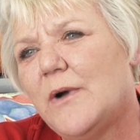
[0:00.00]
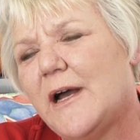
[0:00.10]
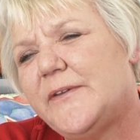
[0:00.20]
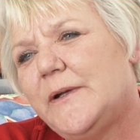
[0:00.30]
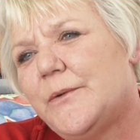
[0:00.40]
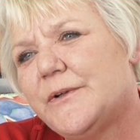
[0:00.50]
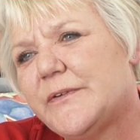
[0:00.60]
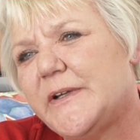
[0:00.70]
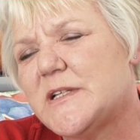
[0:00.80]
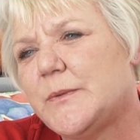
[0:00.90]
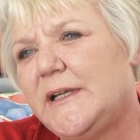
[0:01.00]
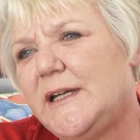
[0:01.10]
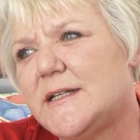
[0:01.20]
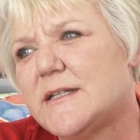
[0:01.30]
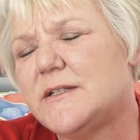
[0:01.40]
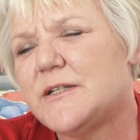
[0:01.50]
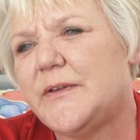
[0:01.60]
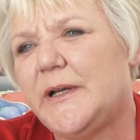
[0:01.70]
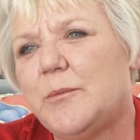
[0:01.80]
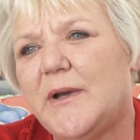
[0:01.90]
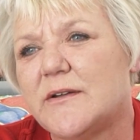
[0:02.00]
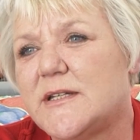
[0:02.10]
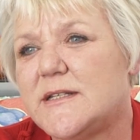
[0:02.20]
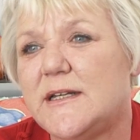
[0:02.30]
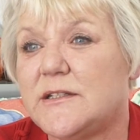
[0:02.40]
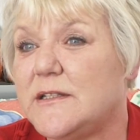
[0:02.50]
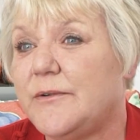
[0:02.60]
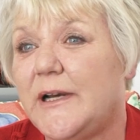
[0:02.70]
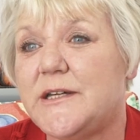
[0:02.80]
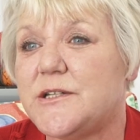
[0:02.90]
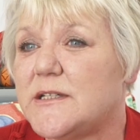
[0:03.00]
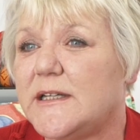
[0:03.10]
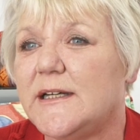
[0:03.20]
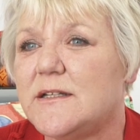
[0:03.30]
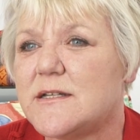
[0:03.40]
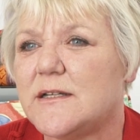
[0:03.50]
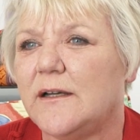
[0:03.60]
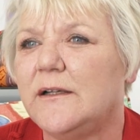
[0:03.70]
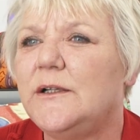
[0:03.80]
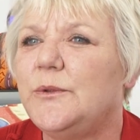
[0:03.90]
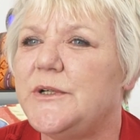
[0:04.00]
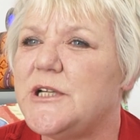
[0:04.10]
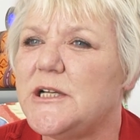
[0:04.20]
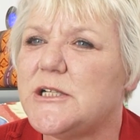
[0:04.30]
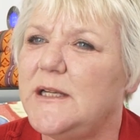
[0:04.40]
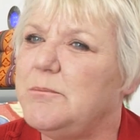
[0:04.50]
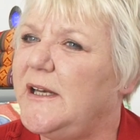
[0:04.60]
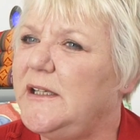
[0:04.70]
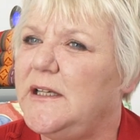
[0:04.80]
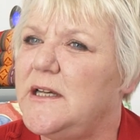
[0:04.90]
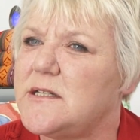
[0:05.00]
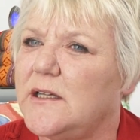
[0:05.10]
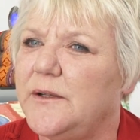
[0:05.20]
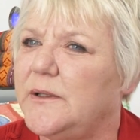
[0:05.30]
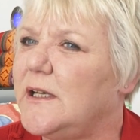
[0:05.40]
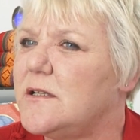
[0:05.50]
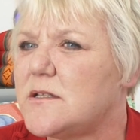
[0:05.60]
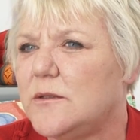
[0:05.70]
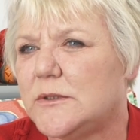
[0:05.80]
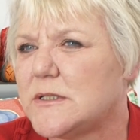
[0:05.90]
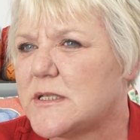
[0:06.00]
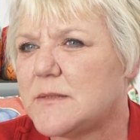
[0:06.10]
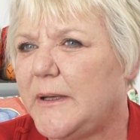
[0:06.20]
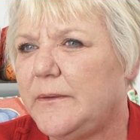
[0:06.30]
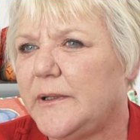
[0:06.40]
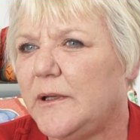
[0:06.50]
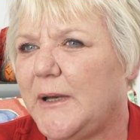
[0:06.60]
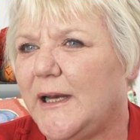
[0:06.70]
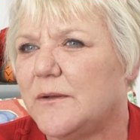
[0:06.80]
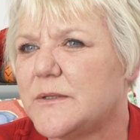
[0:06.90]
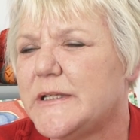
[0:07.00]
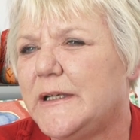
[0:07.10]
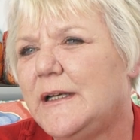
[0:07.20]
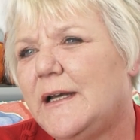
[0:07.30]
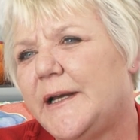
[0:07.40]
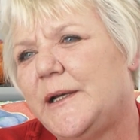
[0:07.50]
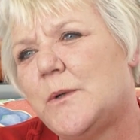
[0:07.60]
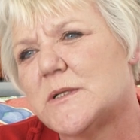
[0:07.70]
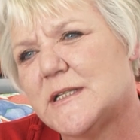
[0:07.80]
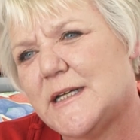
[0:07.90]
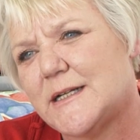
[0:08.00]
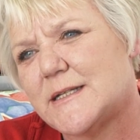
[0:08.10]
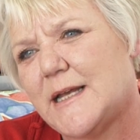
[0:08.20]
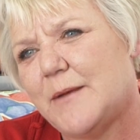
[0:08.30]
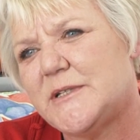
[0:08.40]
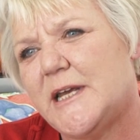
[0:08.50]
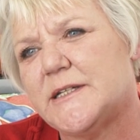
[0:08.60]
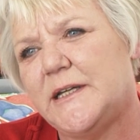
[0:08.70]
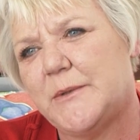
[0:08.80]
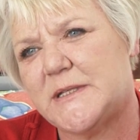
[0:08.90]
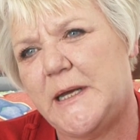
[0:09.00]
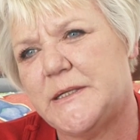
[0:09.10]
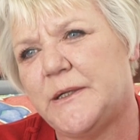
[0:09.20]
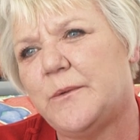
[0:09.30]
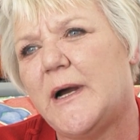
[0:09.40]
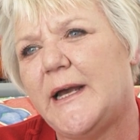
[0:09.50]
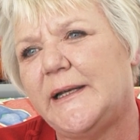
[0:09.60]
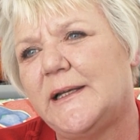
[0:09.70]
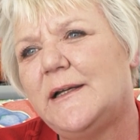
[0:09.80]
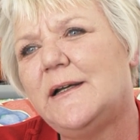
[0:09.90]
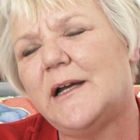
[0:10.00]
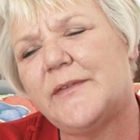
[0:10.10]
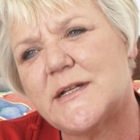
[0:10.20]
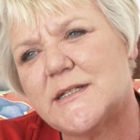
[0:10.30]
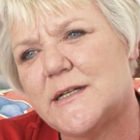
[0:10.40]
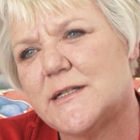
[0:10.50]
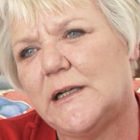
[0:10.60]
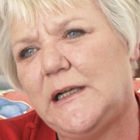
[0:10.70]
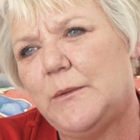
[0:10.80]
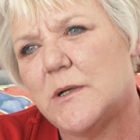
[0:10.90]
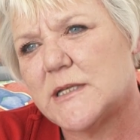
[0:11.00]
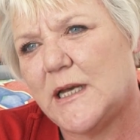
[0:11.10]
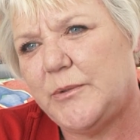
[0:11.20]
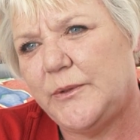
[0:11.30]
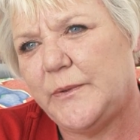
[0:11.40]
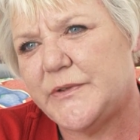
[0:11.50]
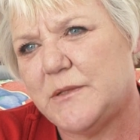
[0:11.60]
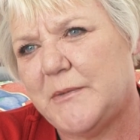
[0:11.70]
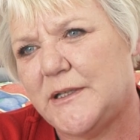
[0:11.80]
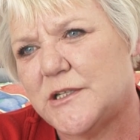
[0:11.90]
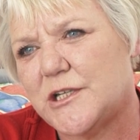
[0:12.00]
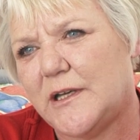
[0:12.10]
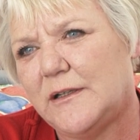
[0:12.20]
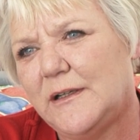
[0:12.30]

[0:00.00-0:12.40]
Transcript: I think one of the things we need to think about is in relation to cancer, which actually many years ago cancer wasn't spoken about and it wasn't accepted and it was hidden away. And that's exactly what's happened with dementia.